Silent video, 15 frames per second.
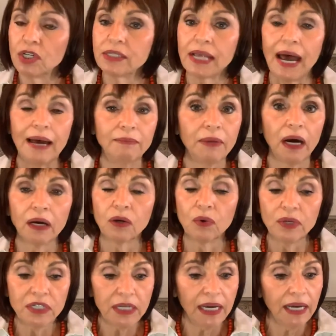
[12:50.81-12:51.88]
I'm not going to
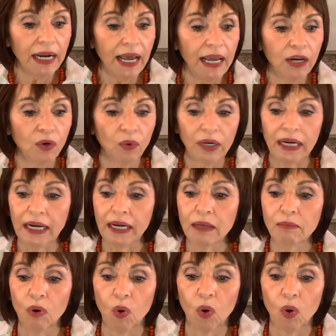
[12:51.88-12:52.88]
get angry anymore.